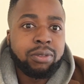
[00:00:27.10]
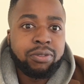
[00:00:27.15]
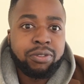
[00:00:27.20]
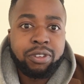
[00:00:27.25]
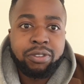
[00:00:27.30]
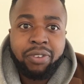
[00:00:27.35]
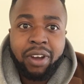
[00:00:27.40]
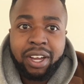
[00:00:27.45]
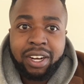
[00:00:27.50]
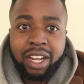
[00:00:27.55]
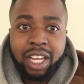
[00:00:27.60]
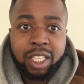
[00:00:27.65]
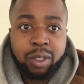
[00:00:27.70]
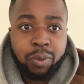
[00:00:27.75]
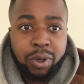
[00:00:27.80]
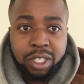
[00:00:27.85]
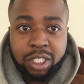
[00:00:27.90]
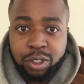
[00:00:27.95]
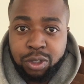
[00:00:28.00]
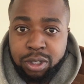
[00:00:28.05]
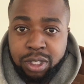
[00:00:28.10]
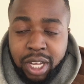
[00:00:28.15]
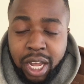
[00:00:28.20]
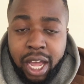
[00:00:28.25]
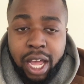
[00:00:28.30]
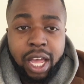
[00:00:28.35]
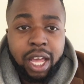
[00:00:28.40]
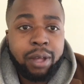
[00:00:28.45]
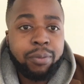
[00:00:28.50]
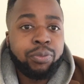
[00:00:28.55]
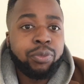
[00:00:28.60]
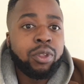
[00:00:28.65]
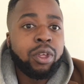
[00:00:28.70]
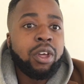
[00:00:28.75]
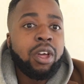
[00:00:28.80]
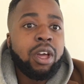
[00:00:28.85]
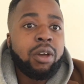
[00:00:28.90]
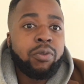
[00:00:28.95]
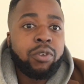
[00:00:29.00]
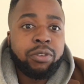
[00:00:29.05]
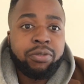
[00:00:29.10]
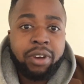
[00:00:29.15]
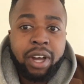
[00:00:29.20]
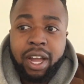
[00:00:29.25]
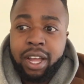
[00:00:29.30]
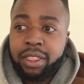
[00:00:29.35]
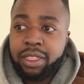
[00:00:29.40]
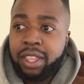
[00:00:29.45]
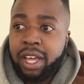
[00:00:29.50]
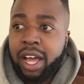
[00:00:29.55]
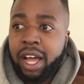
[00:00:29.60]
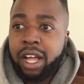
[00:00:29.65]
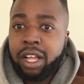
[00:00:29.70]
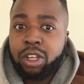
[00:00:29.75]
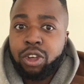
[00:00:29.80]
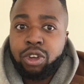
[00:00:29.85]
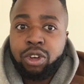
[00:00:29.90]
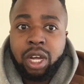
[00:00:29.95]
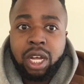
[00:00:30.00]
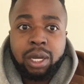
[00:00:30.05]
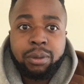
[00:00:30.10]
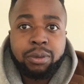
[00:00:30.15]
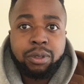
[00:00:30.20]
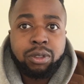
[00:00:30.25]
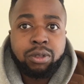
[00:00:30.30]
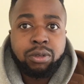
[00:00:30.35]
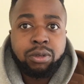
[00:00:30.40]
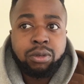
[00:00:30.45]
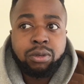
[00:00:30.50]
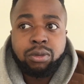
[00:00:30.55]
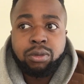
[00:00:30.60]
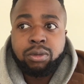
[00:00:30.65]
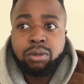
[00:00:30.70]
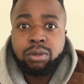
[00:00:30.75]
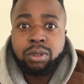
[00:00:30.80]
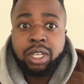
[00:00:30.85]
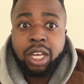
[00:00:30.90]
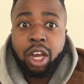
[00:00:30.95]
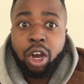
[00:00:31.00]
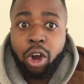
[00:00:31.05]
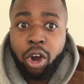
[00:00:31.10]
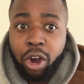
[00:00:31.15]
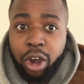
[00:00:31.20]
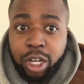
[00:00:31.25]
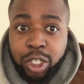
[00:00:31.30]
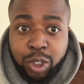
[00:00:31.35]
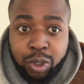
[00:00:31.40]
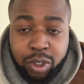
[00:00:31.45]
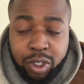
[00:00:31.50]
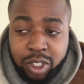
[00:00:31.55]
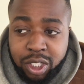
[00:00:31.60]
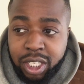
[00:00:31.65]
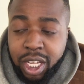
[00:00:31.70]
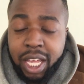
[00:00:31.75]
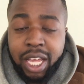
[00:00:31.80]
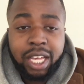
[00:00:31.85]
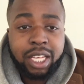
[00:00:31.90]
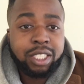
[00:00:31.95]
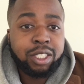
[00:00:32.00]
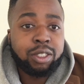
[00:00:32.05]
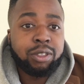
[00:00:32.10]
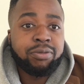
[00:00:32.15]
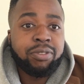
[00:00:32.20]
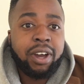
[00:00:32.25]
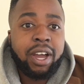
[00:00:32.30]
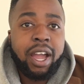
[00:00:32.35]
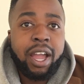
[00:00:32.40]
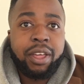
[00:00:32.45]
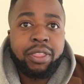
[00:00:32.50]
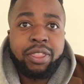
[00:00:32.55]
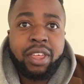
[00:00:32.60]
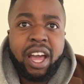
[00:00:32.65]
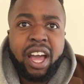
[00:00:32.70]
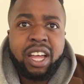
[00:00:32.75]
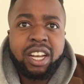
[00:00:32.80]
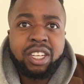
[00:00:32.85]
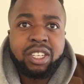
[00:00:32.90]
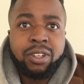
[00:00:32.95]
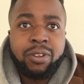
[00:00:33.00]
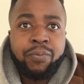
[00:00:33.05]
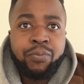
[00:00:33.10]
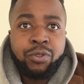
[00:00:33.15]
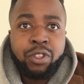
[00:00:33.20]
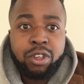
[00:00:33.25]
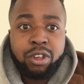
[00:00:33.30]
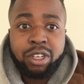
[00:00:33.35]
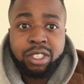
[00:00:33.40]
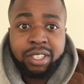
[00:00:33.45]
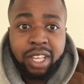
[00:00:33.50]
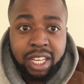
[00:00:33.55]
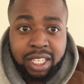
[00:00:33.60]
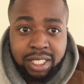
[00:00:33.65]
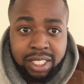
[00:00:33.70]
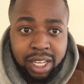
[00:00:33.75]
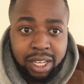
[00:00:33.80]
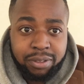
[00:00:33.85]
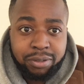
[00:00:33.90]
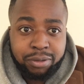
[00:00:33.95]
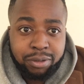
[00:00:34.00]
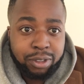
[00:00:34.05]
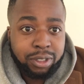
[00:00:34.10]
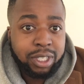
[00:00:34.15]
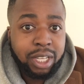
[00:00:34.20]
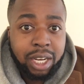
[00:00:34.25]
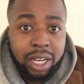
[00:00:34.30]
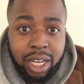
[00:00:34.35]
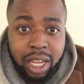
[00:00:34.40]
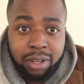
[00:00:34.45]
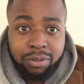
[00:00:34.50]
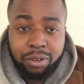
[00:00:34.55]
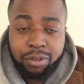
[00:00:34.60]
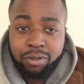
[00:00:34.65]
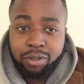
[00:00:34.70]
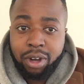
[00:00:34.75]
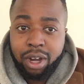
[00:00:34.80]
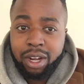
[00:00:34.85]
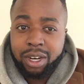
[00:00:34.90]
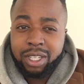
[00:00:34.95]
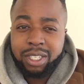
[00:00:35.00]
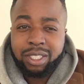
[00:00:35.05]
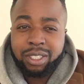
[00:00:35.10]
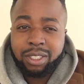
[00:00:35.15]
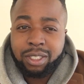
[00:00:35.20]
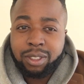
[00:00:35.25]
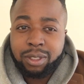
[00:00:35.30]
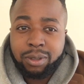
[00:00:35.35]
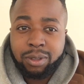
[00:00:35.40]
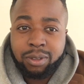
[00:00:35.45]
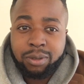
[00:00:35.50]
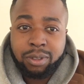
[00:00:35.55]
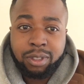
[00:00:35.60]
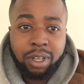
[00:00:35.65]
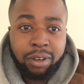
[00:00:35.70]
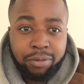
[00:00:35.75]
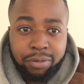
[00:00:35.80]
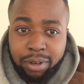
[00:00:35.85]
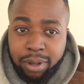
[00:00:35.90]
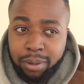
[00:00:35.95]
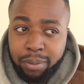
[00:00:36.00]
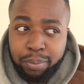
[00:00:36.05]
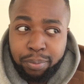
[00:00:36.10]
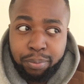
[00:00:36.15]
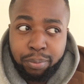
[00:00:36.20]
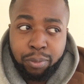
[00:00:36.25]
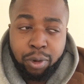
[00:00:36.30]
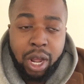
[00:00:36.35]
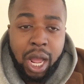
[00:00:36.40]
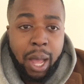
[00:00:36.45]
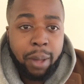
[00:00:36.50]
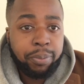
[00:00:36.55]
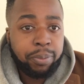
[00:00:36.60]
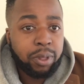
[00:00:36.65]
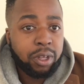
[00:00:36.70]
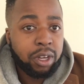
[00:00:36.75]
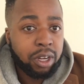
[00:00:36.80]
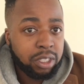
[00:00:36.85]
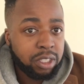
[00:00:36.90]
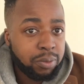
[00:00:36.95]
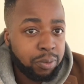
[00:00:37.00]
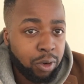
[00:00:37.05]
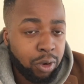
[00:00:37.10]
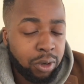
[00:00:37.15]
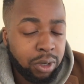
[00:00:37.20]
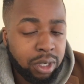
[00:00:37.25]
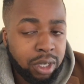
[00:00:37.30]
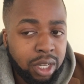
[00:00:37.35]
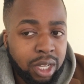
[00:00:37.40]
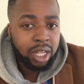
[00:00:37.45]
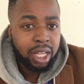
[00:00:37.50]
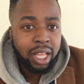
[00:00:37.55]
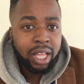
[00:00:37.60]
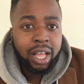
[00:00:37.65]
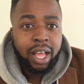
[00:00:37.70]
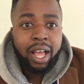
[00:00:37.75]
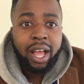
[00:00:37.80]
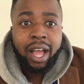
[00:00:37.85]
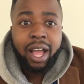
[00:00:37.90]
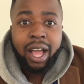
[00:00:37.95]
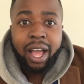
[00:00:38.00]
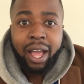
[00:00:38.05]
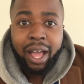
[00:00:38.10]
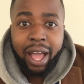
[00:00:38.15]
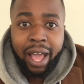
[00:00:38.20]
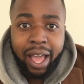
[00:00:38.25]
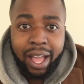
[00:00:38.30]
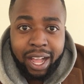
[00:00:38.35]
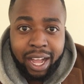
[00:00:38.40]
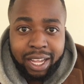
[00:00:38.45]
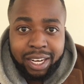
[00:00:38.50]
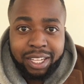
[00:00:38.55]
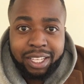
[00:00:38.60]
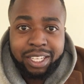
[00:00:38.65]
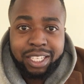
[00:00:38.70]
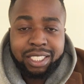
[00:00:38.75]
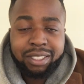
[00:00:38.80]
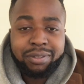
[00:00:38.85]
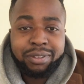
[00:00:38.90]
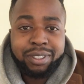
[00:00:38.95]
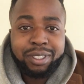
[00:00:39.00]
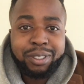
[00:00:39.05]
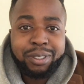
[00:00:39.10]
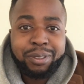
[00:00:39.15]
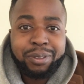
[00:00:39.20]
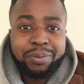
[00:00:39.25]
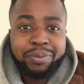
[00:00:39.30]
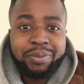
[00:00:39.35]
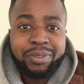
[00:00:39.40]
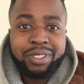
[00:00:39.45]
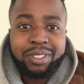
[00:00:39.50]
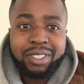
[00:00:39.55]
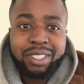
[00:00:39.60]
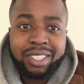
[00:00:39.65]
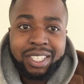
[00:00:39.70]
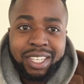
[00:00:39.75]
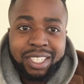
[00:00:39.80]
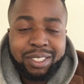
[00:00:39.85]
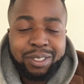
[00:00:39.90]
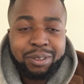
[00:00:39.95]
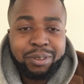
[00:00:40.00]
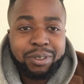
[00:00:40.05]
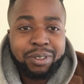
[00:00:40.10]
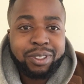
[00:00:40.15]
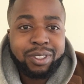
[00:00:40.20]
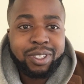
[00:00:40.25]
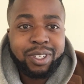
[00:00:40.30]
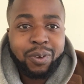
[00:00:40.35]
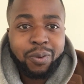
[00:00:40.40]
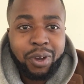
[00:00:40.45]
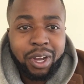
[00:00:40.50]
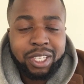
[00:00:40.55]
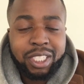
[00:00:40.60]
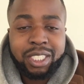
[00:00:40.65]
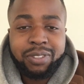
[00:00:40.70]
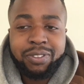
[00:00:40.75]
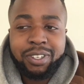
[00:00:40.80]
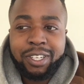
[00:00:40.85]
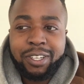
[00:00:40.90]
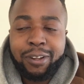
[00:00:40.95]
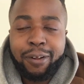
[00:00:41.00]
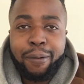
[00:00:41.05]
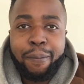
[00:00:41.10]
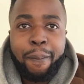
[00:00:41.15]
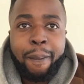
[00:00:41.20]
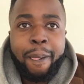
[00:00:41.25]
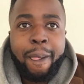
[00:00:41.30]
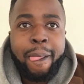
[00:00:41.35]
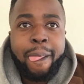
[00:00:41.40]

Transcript: you find that it's wasting your time, you find that you're not able to get hard during sex, you find that your sex life, your dating life overall is suffering, perhaps because of porn, I got the keys for you. So stay tuned, watch this video,